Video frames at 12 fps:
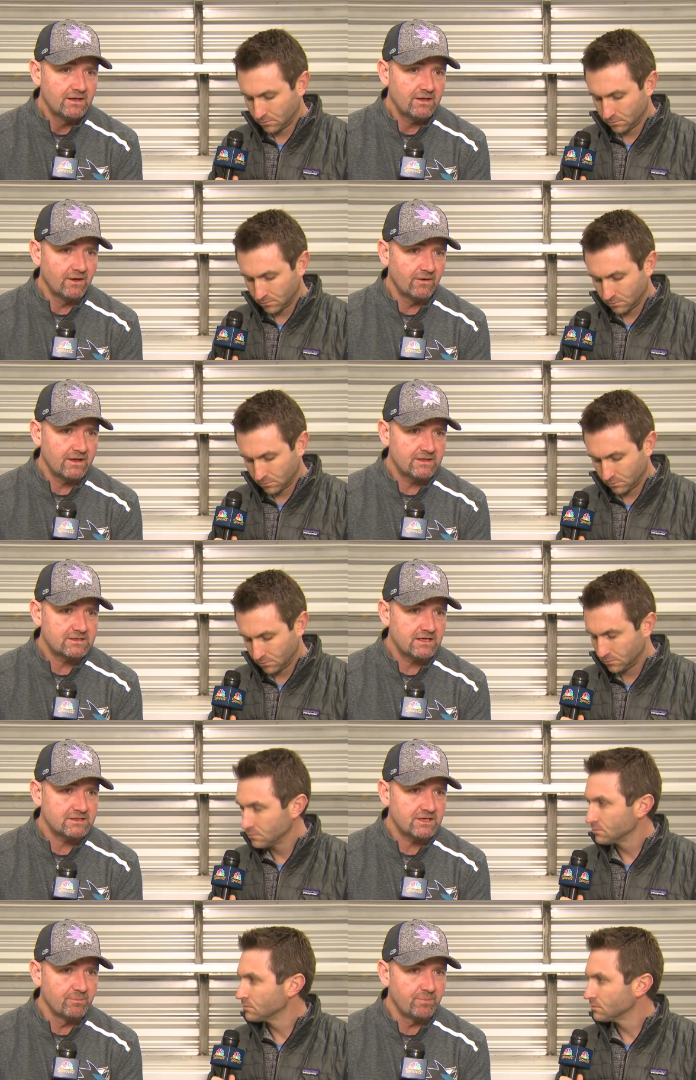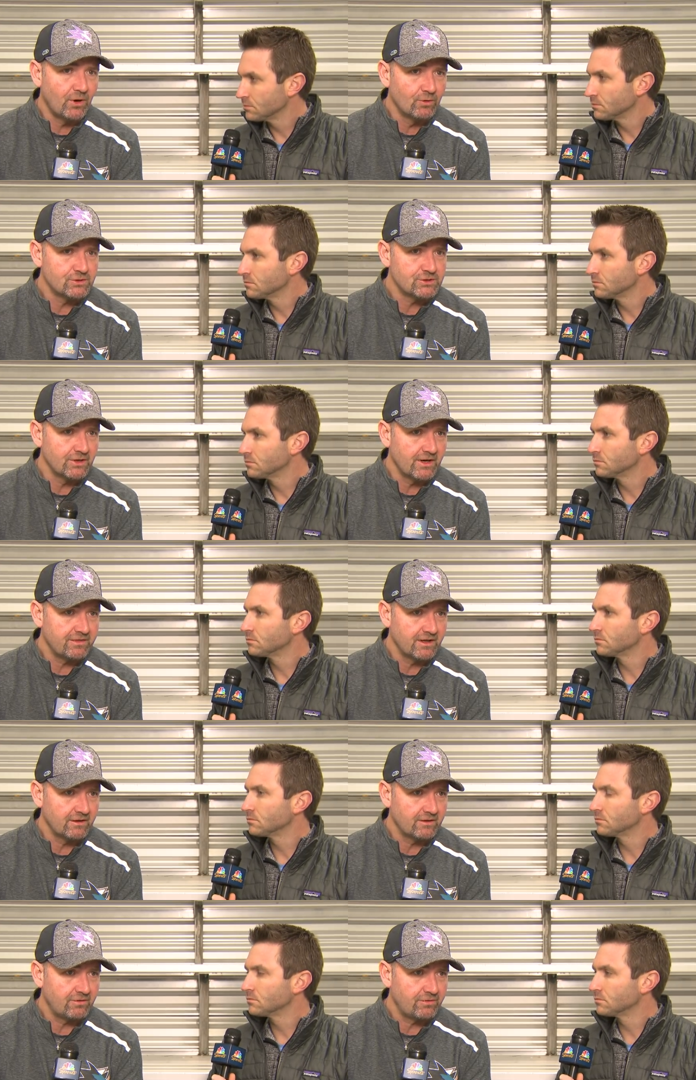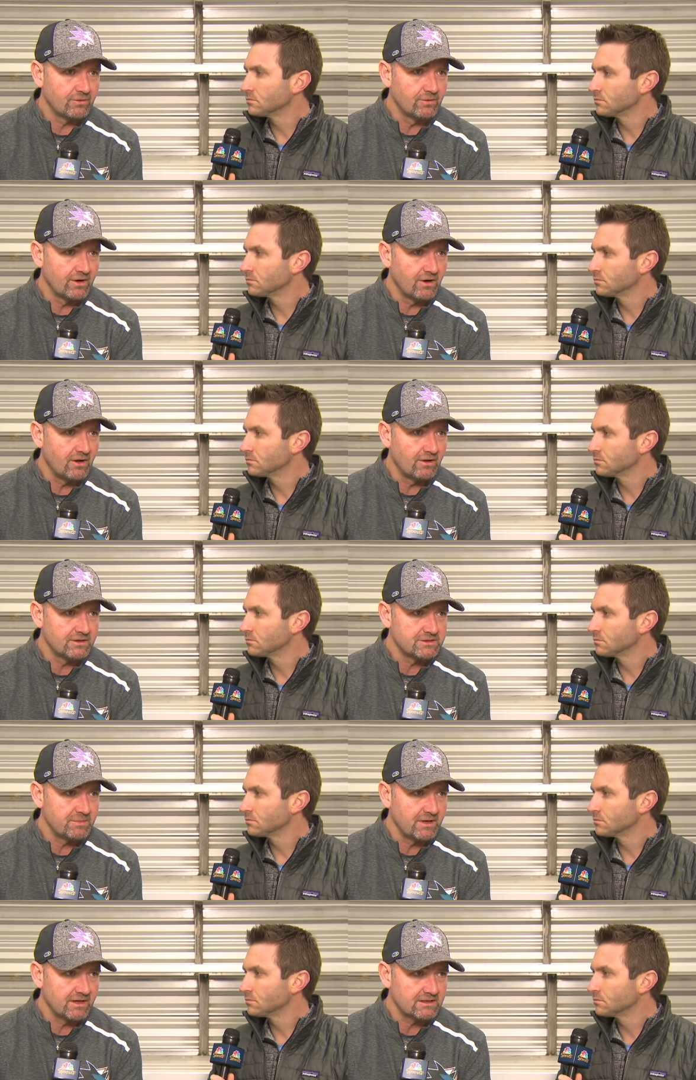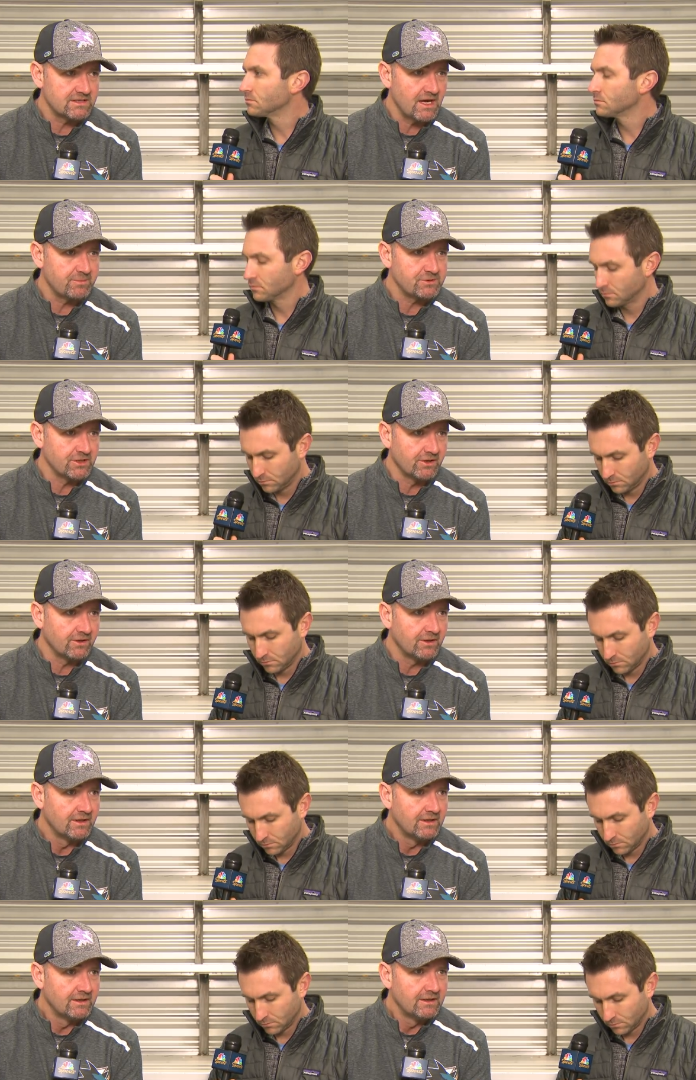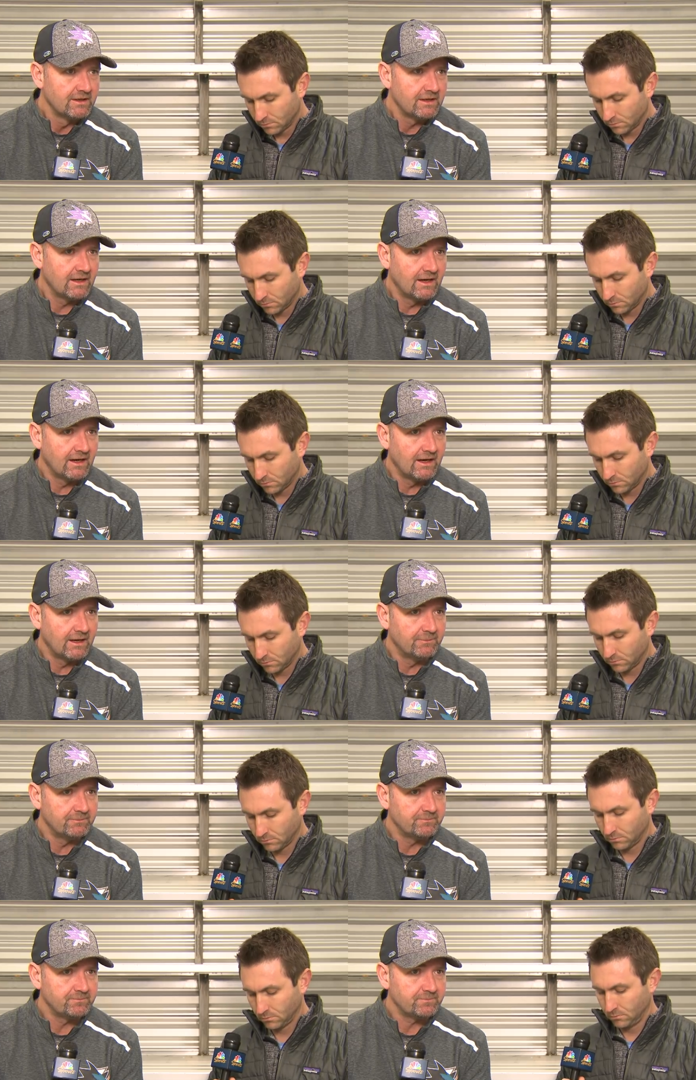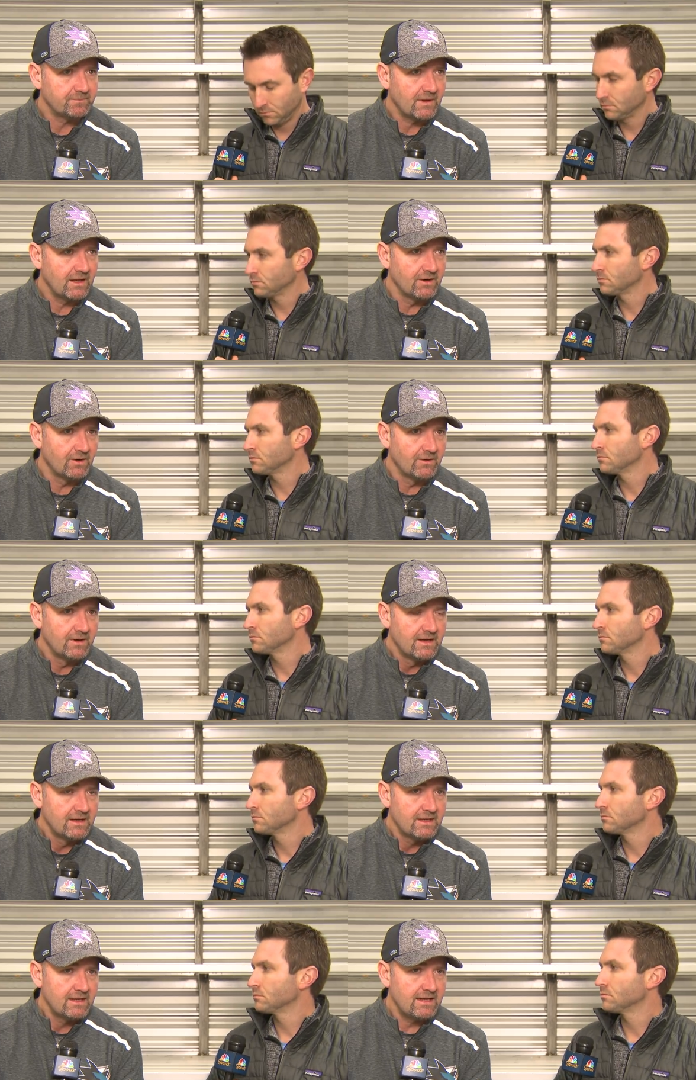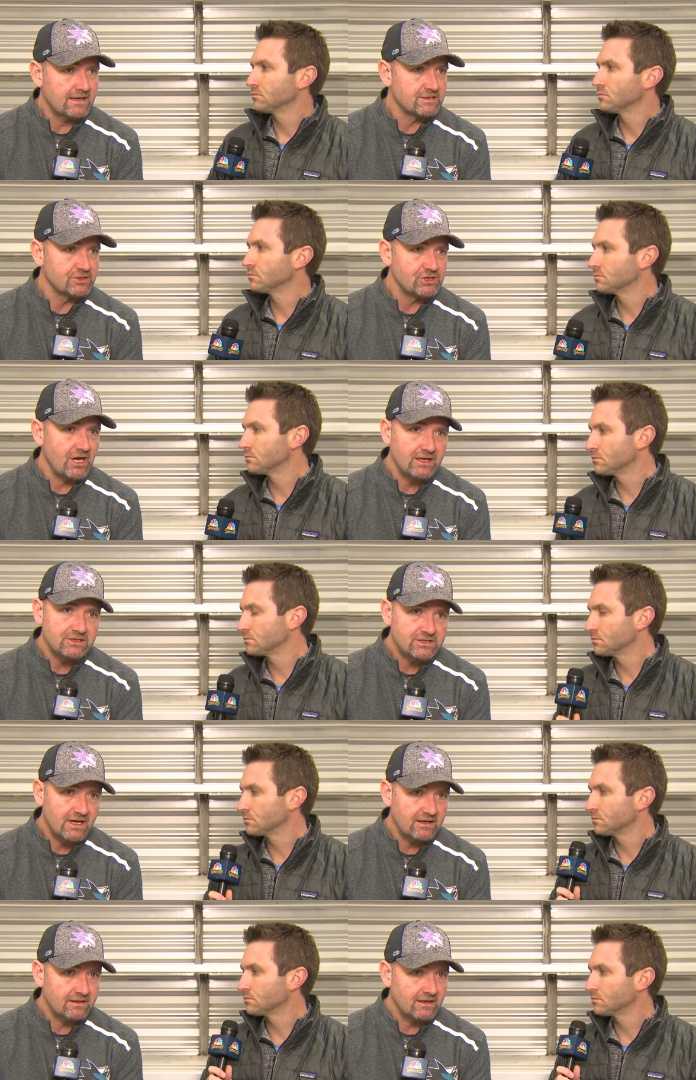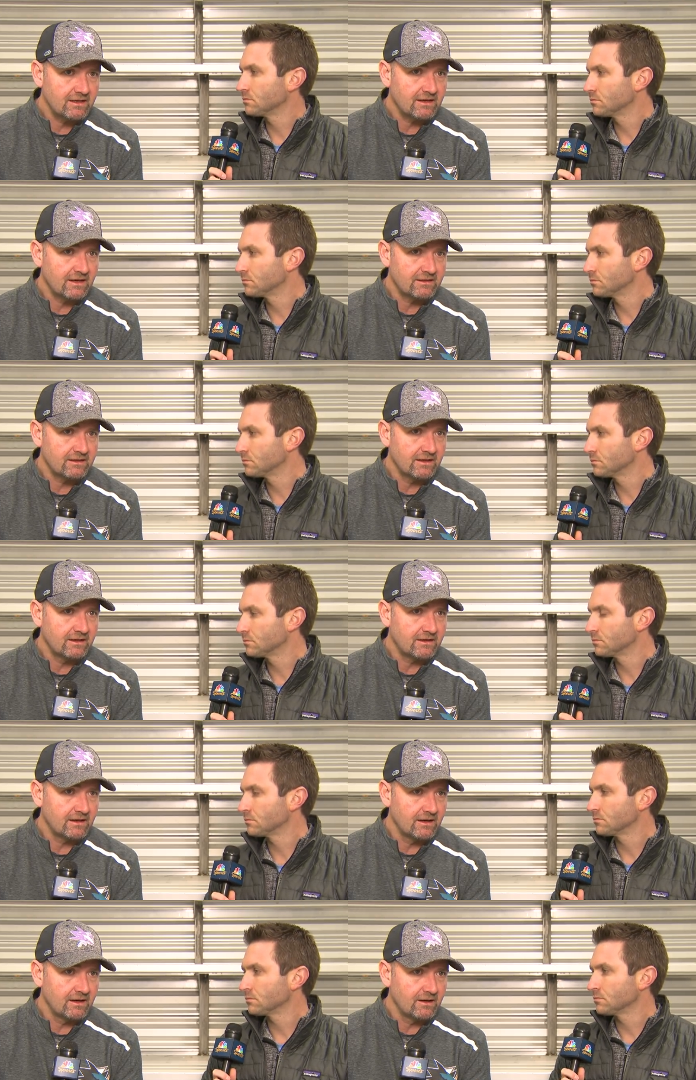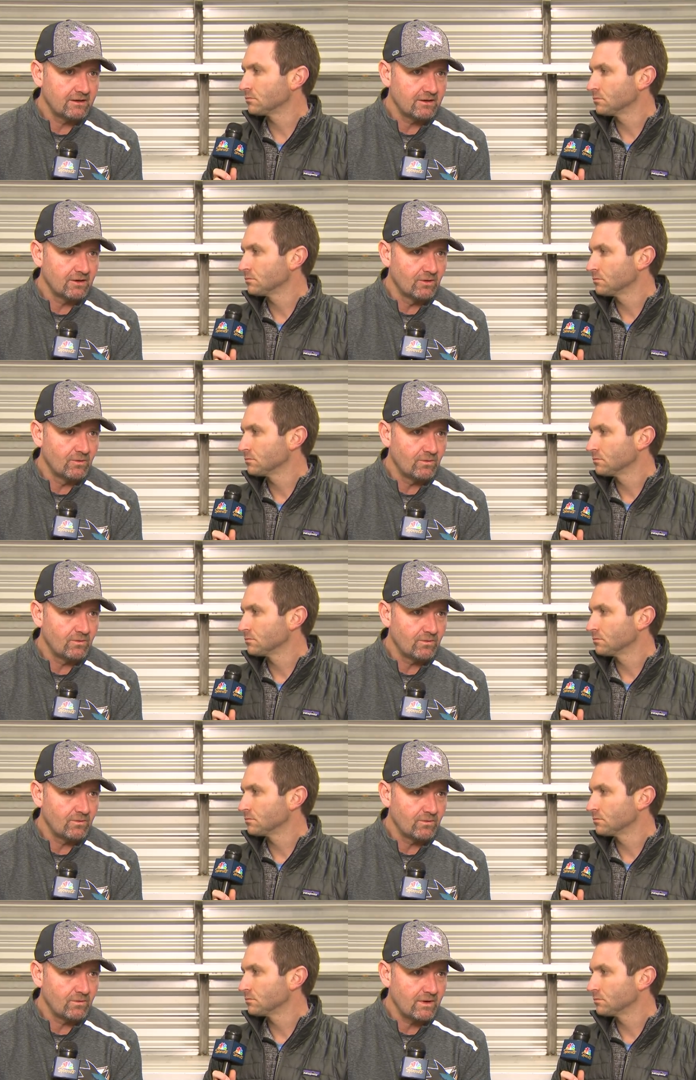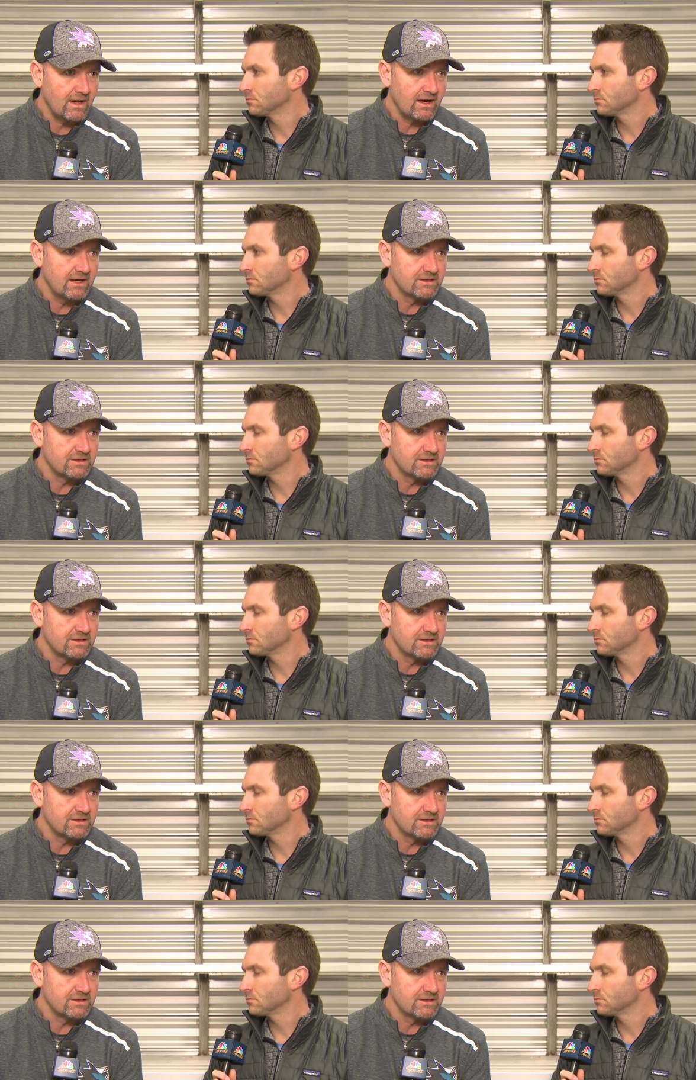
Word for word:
Speaker 1: you know, his composure, I think, through it all has been exceptional. You know, he hasn't changed anything. I think, you know, at